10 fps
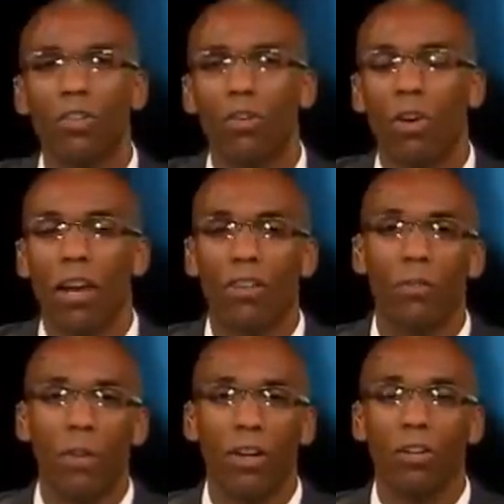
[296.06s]
of you who are not
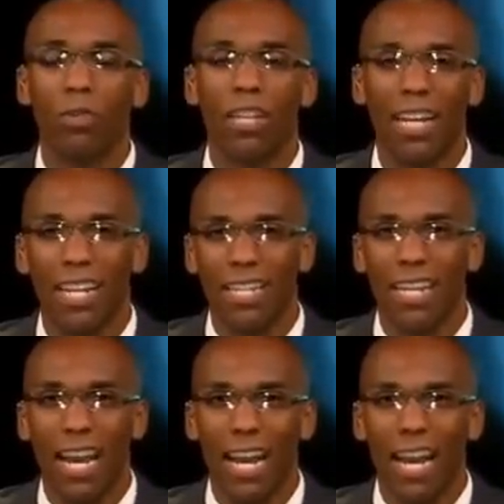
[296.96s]
familiar with the
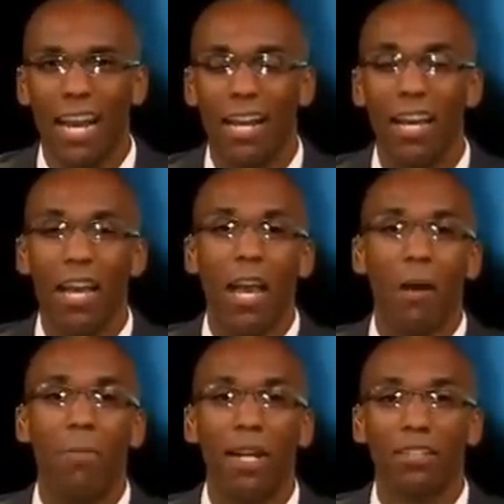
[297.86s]
NDAA,
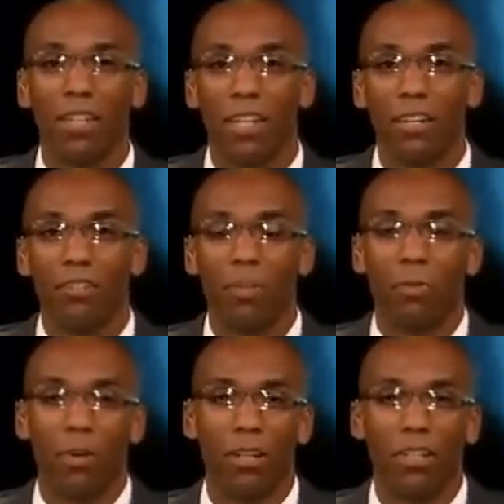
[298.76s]
it basically gives the
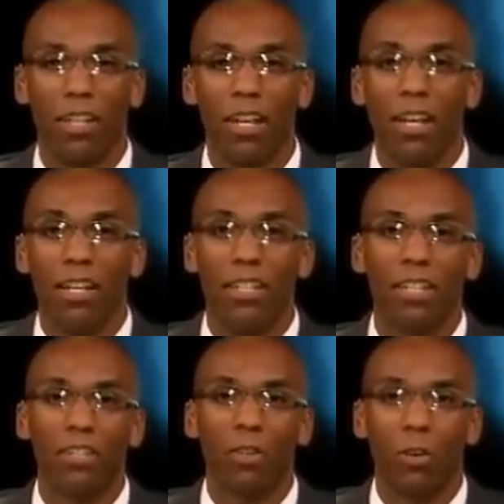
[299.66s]
president
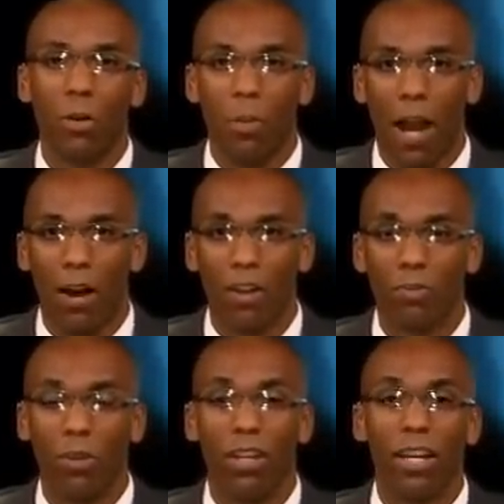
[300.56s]
dictatorial
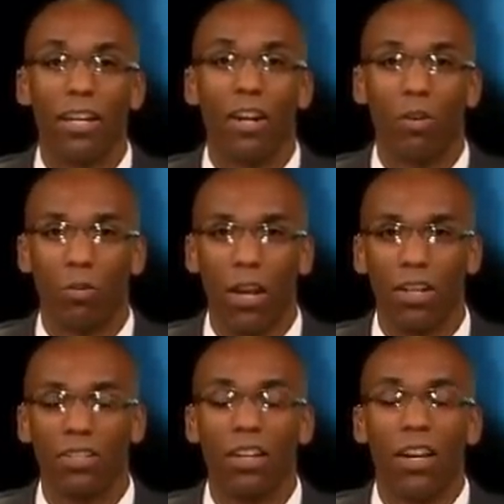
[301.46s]
powers where they can
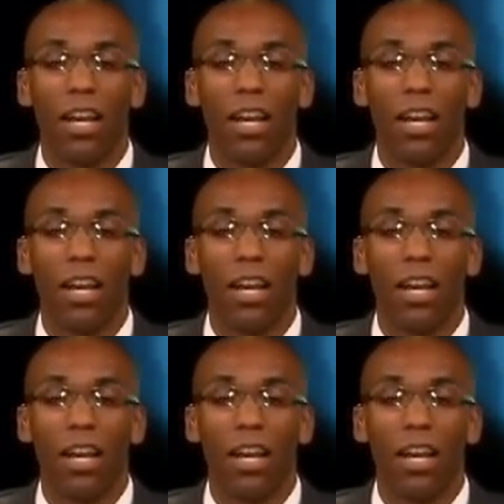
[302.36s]
arrest,